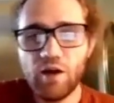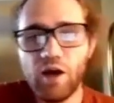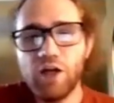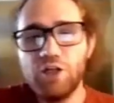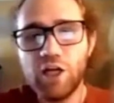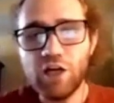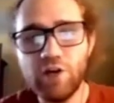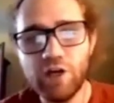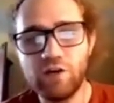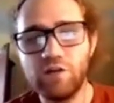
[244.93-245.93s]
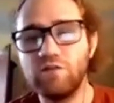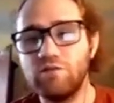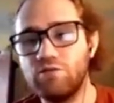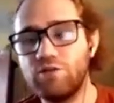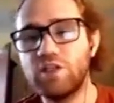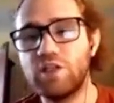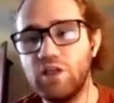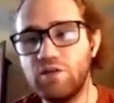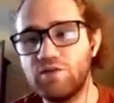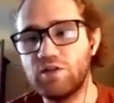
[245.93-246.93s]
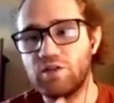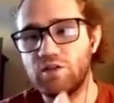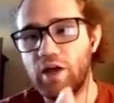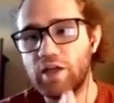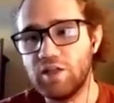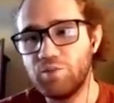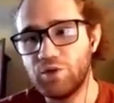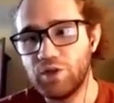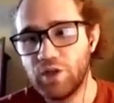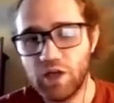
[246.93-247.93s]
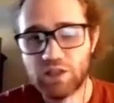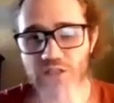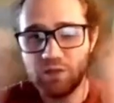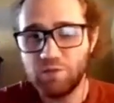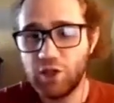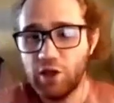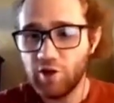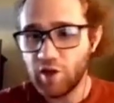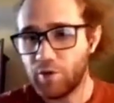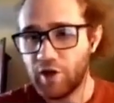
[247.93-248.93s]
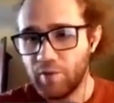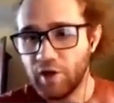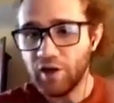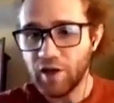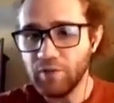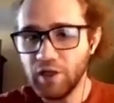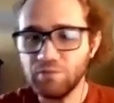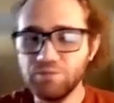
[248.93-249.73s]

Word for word: A generator receives as input uh, some security parameter lambda